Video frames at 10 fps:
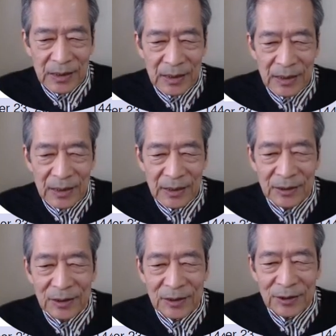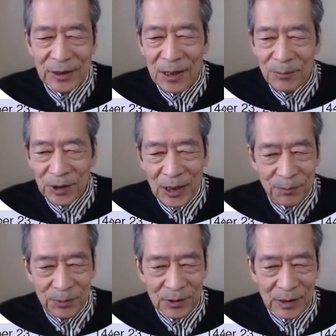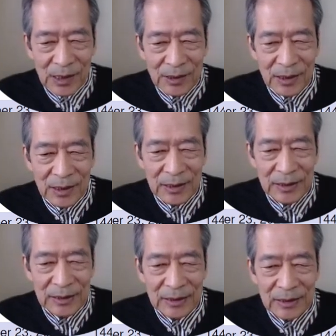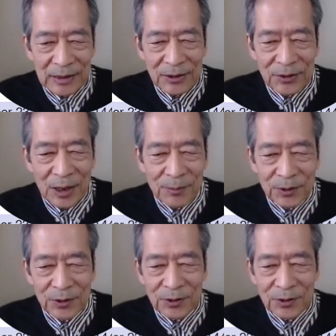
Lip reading: It's the same typing under this type system,